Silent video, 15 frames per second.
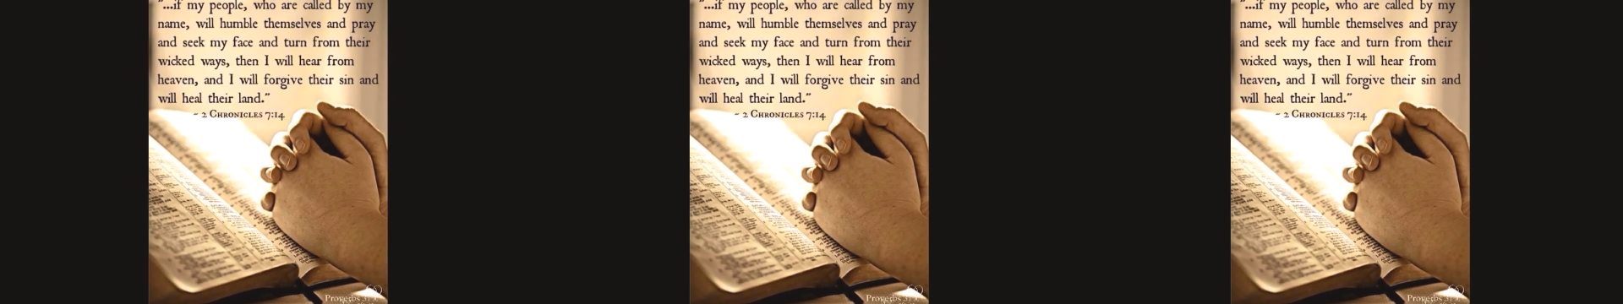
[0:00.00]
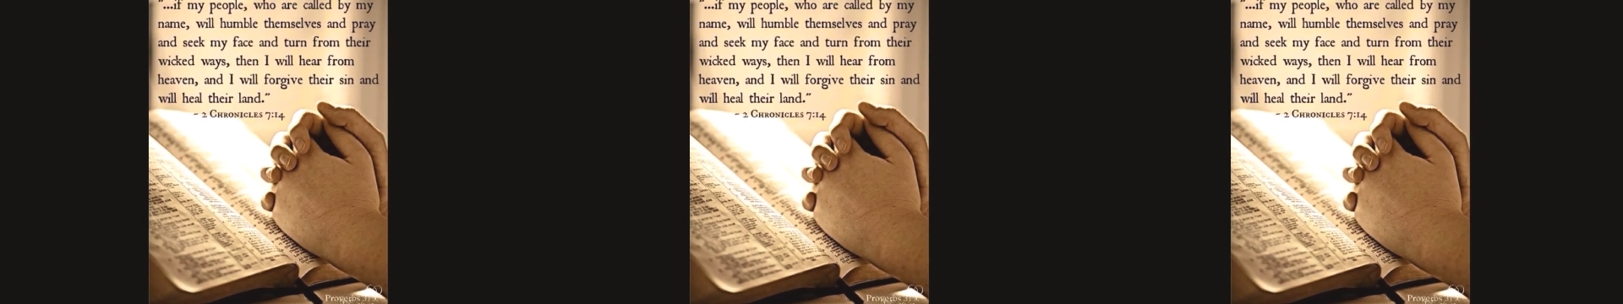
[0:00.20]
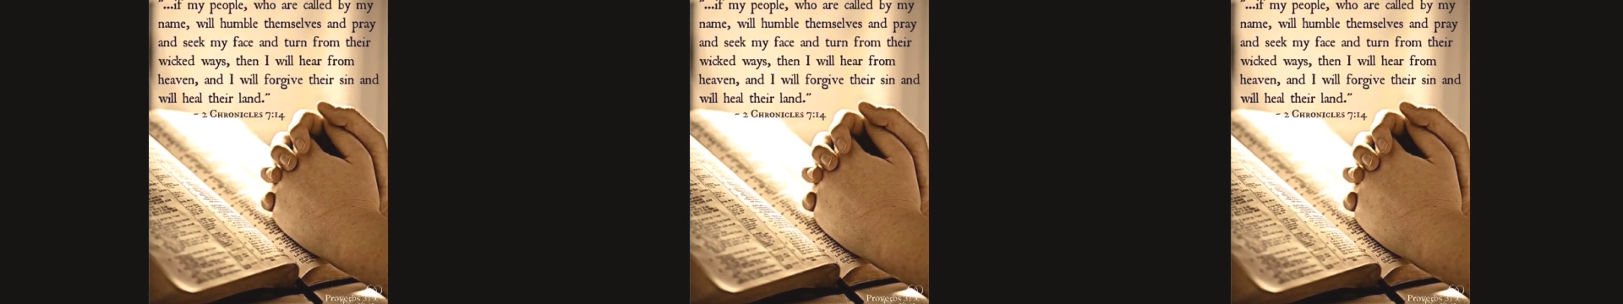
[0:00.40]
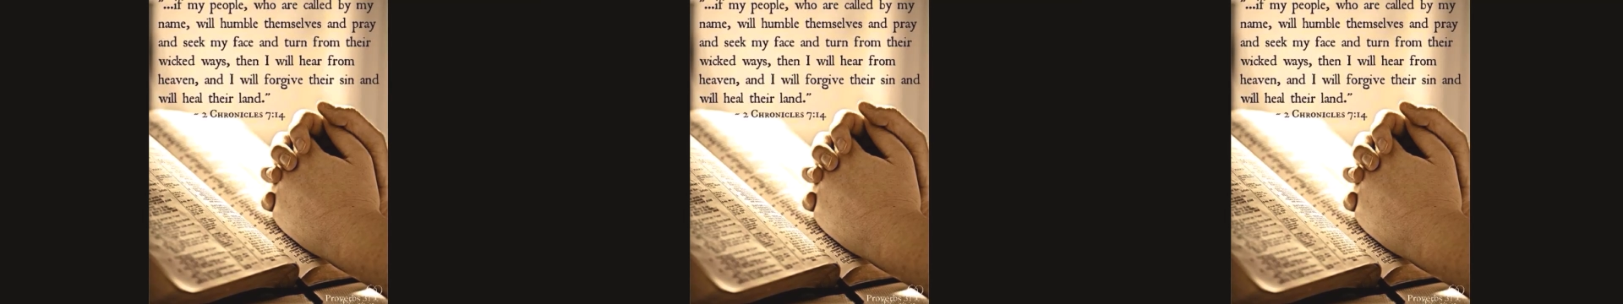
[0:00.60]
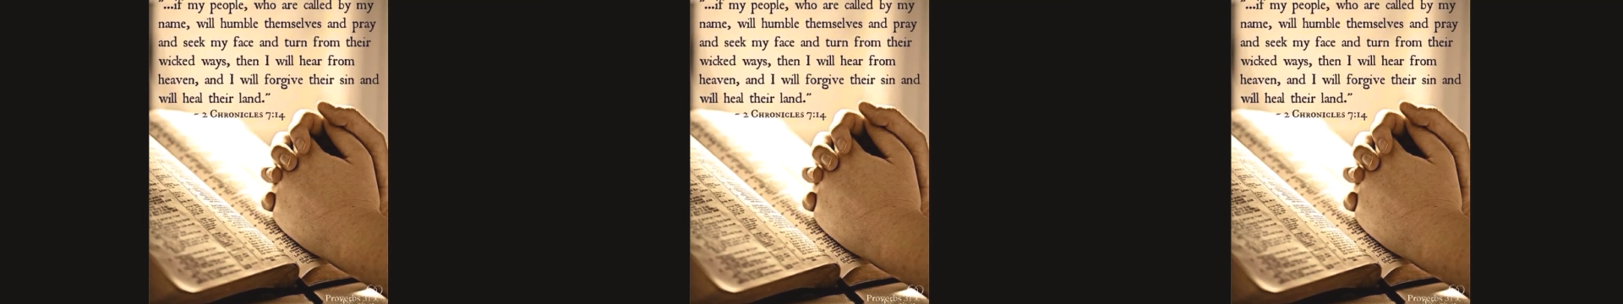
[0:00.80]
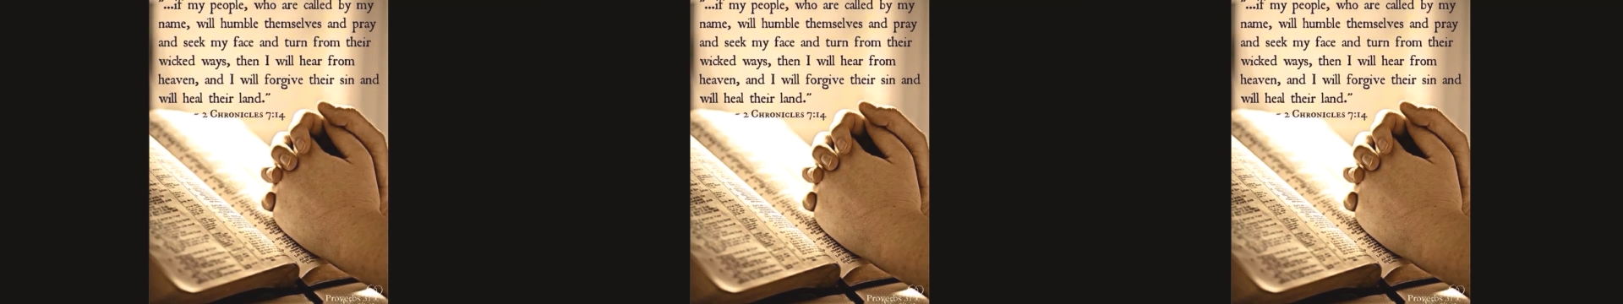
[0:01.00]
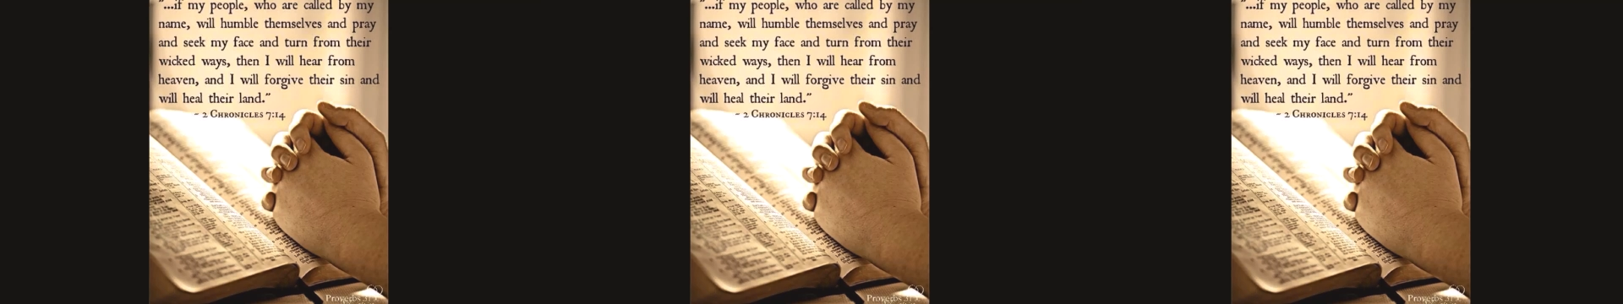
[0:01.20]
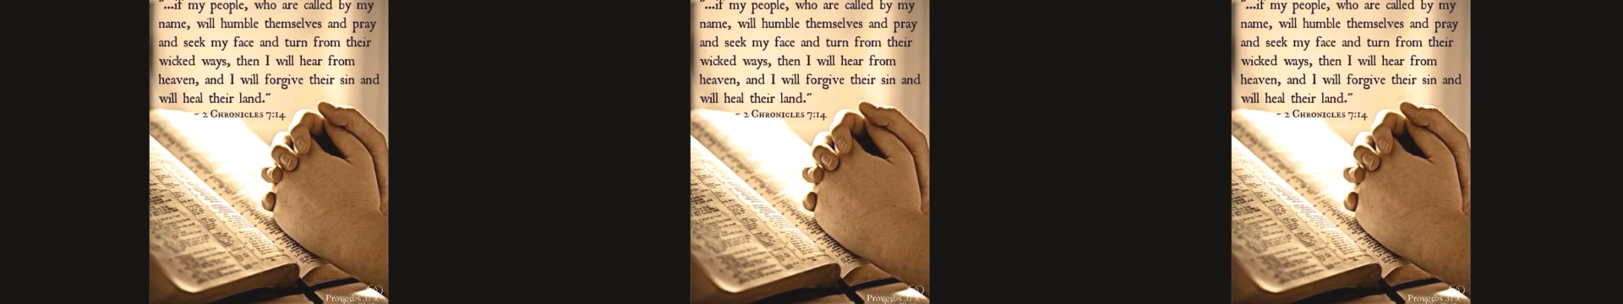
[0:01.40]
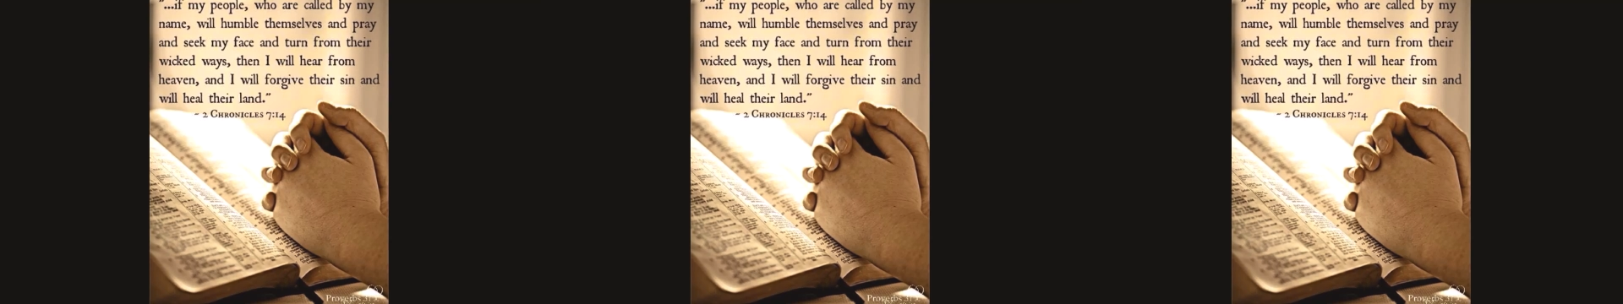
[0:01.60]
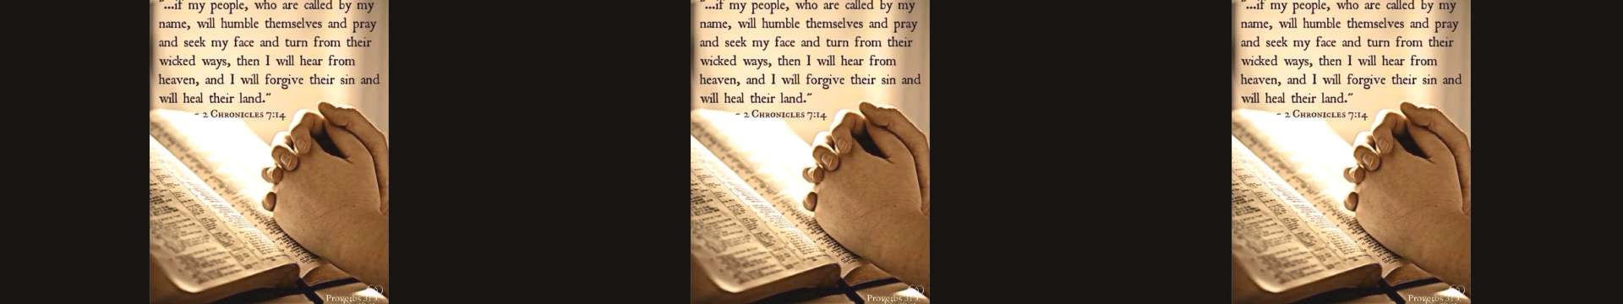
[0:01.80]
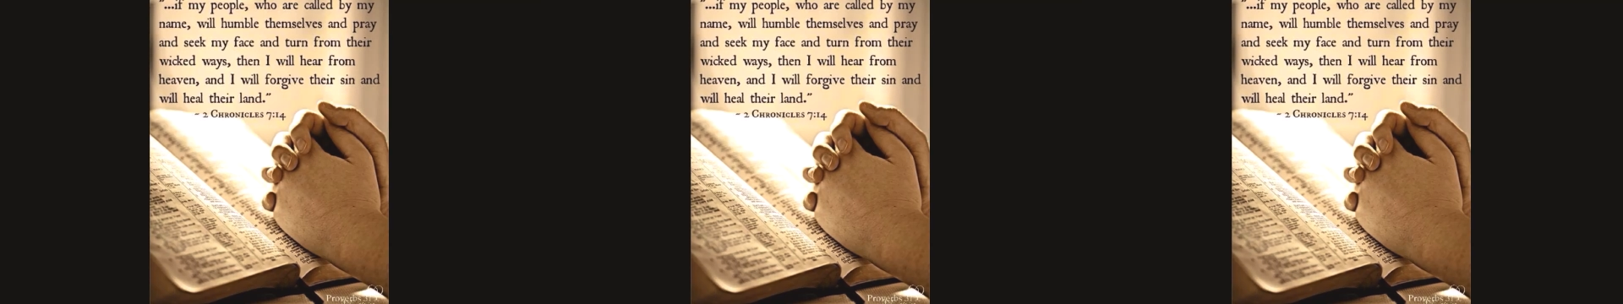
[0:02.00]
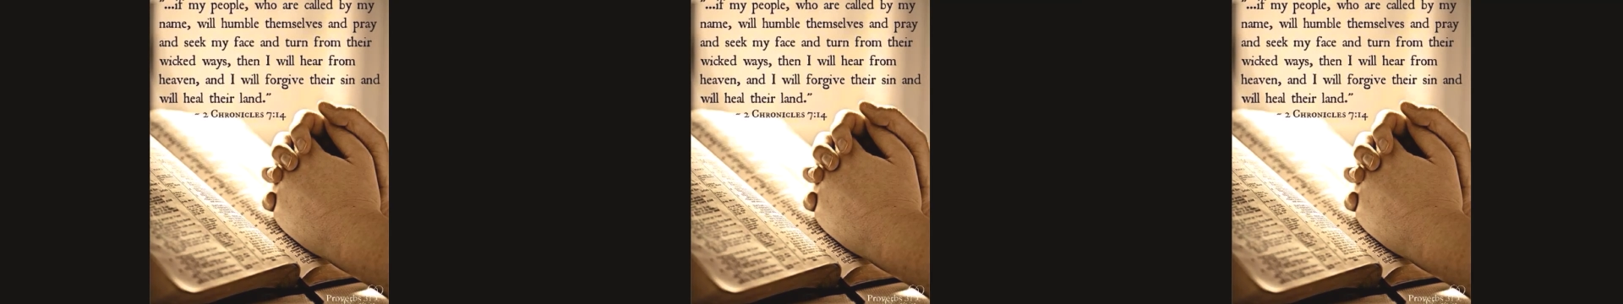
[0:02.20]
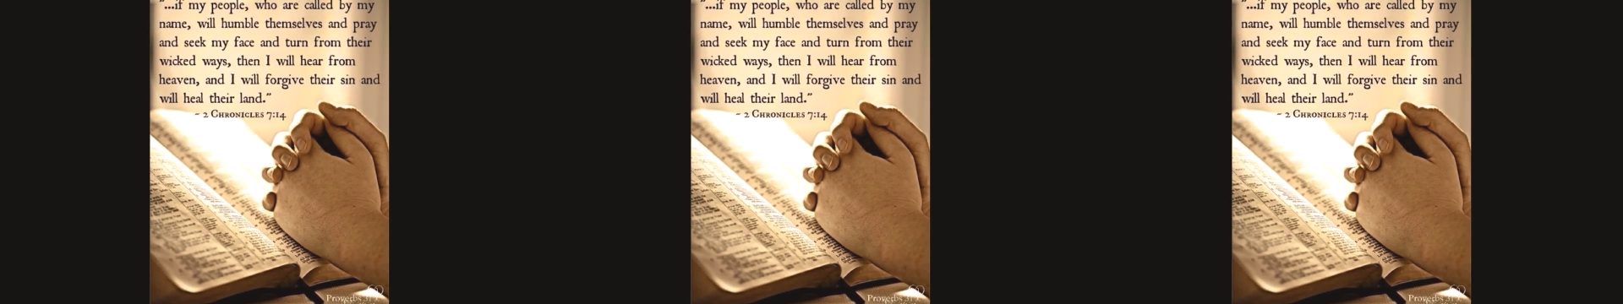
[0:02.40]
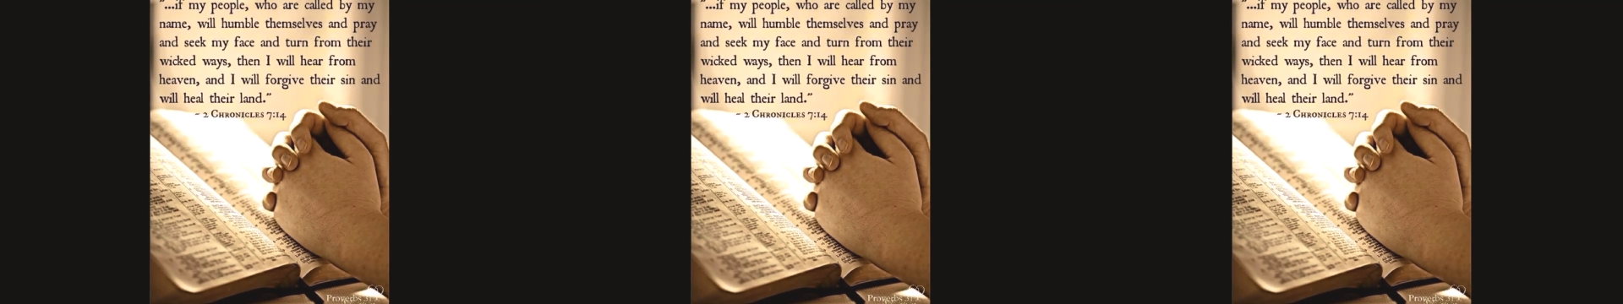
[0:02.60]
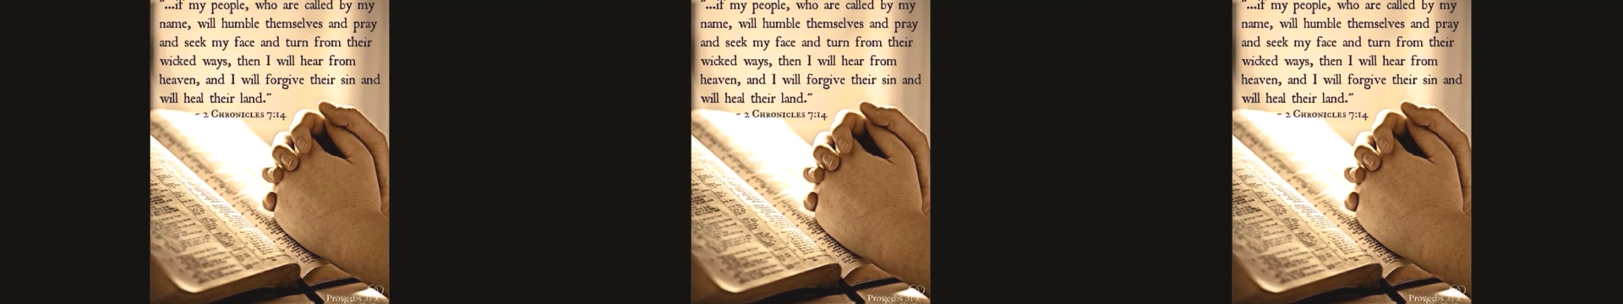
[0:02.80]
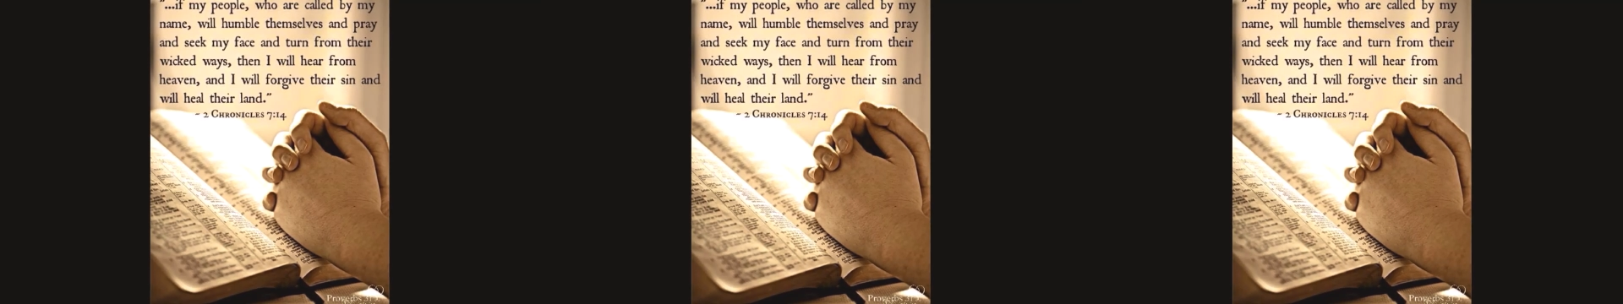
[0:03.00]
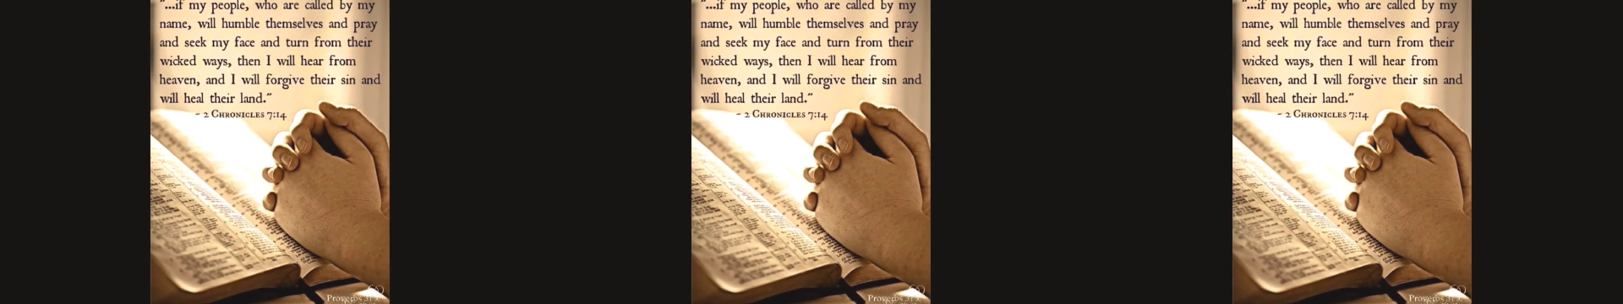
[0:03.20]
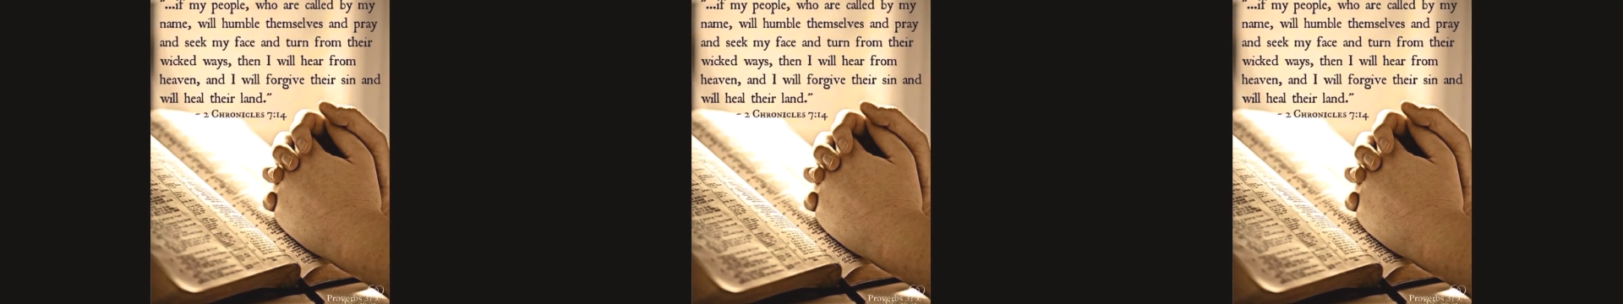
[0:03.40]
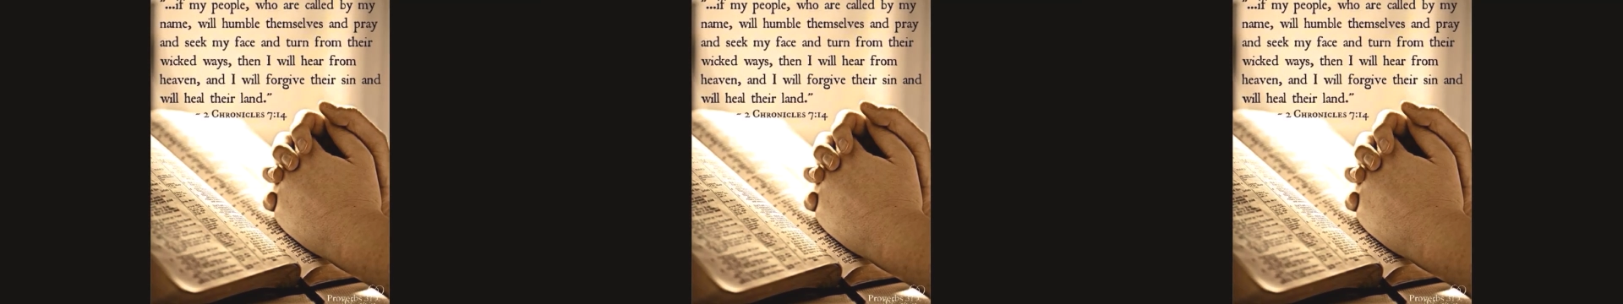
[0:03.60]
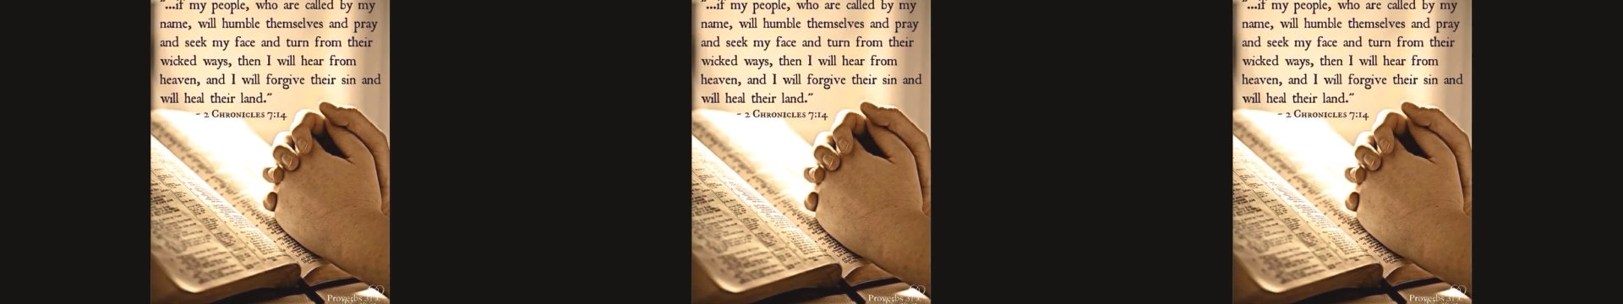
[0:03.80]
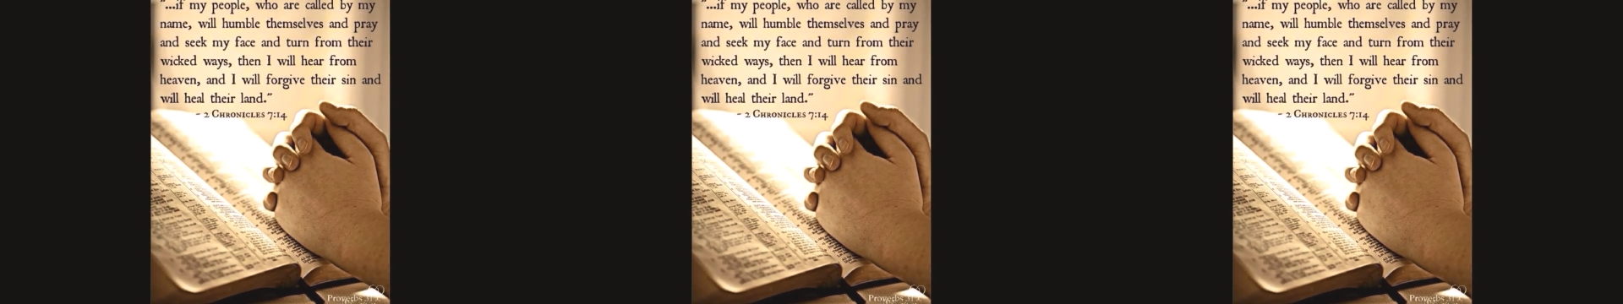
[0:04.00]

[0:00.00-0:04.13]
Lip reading: [unreadable: no face in view]